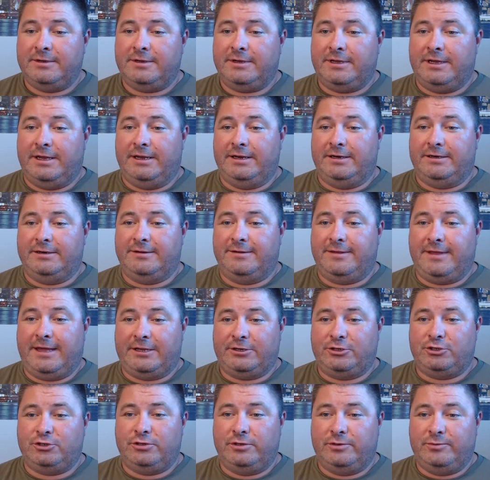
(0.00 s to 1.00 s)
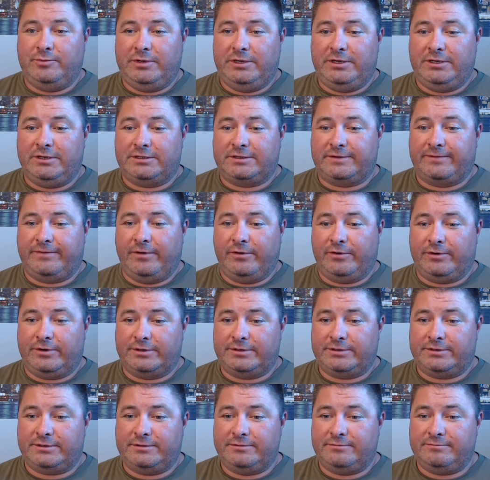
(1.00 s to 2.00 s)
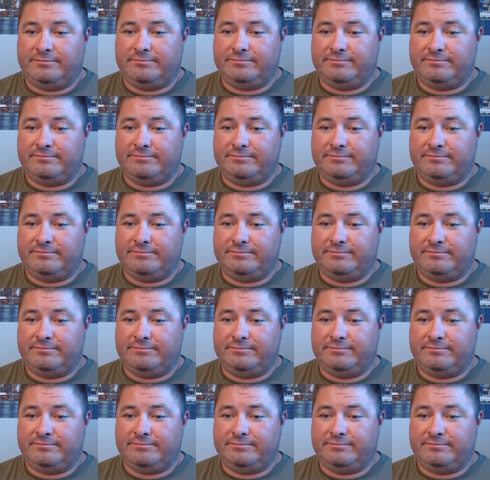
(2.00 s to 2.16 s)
And that should be his focus.